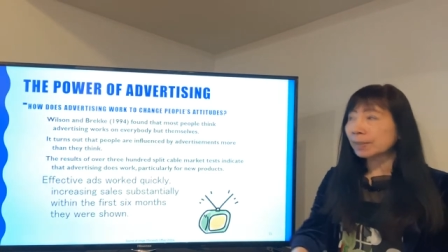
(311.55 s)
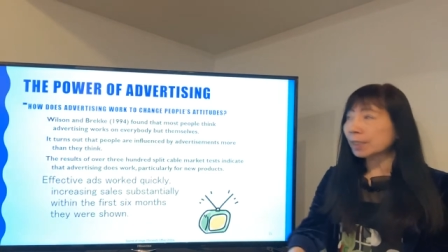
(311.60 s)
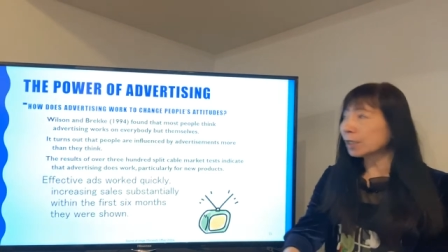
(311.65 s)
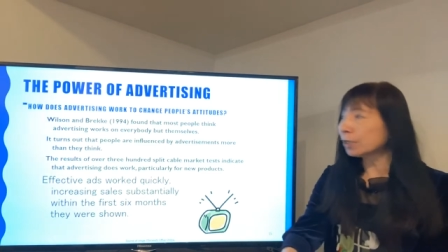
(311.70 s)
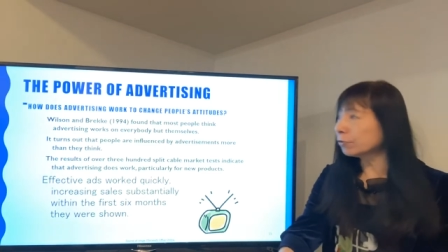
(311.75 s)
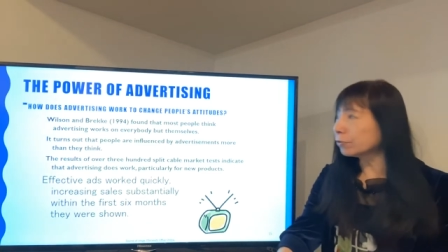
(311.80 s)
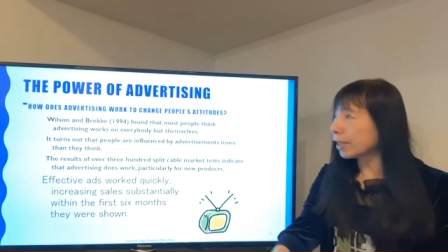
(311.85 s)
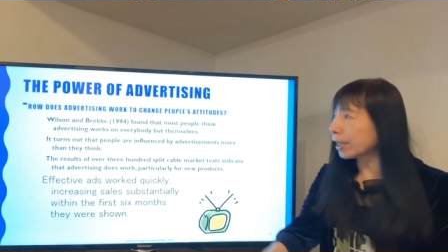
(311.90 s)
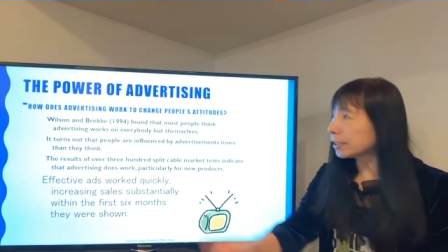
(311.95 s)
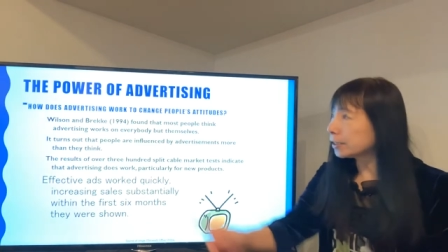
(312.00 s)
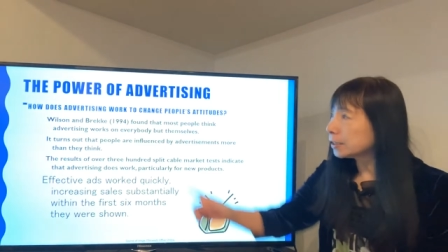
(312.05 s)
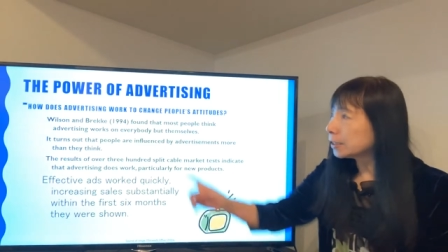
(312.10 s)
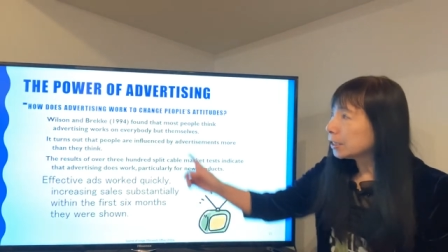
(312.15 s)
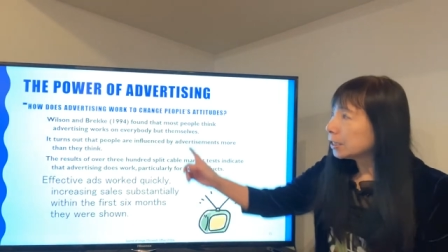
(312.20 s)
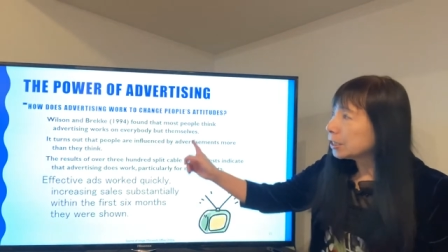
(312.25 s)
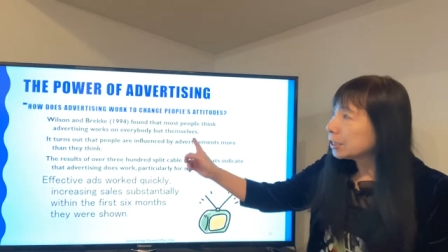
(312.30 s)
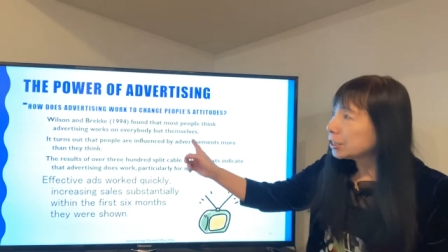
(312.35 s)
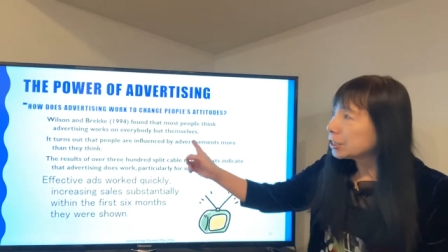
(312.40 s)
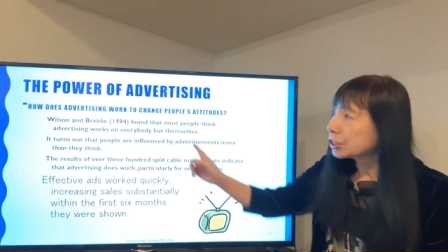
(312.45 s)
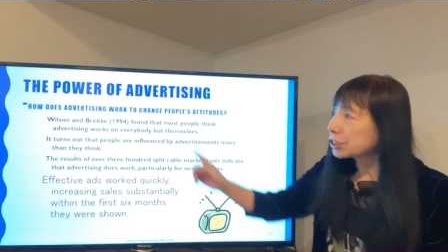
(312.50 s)
Okay,
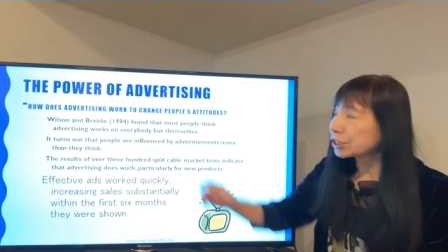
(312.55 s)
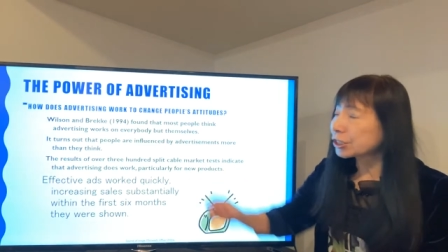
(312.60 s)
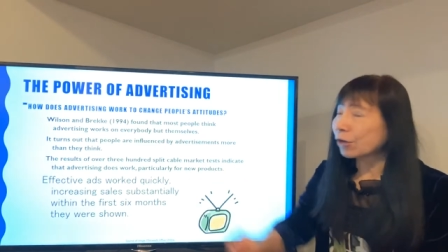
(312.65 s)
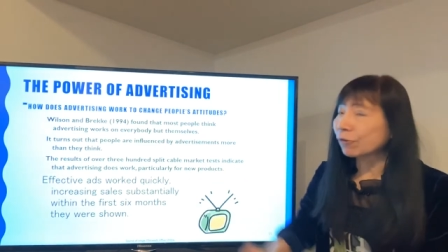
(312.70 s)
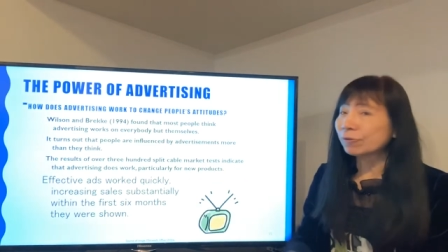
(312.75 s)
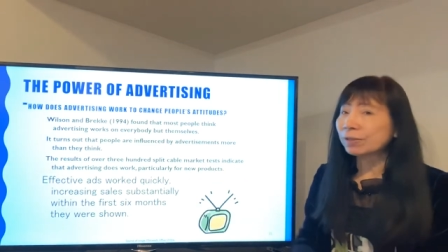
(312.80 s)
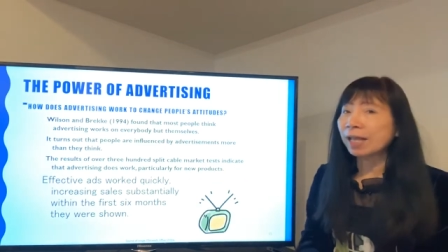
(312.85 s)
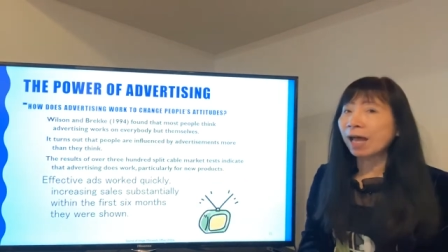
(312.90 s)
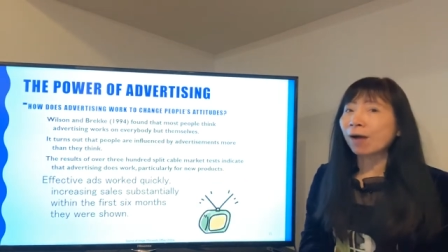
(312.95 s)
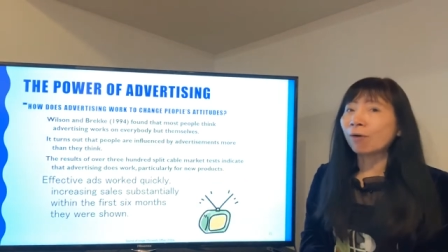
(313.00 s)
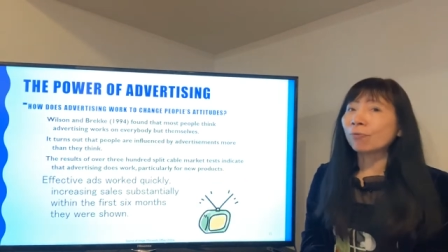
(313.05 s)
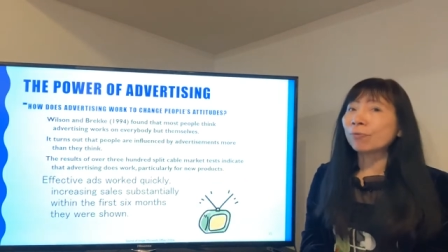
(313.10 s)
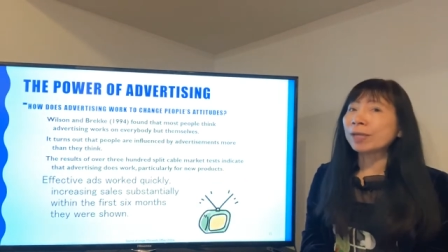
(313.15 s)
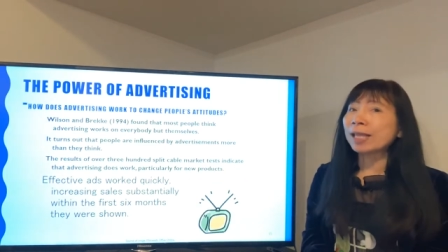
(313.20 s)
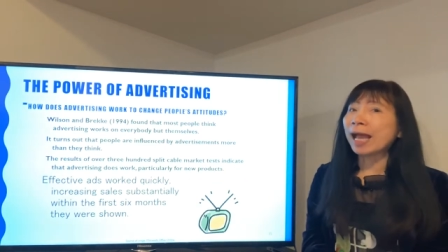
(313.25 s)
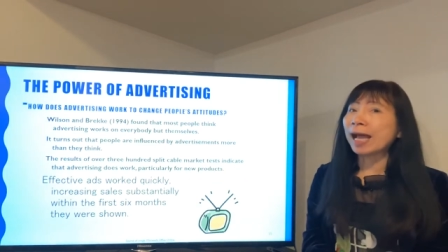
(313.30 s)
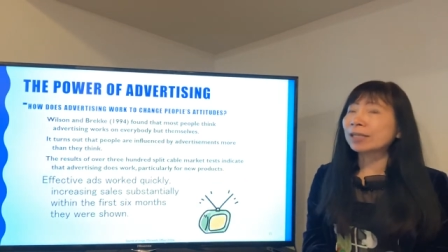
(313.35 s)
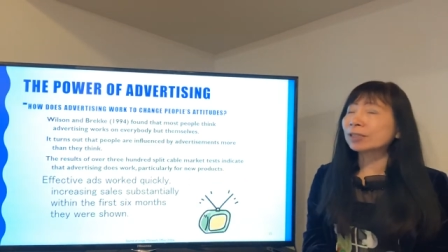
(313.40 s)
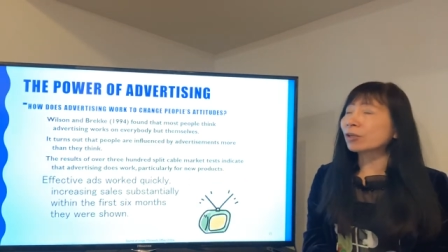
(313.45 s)
so now we are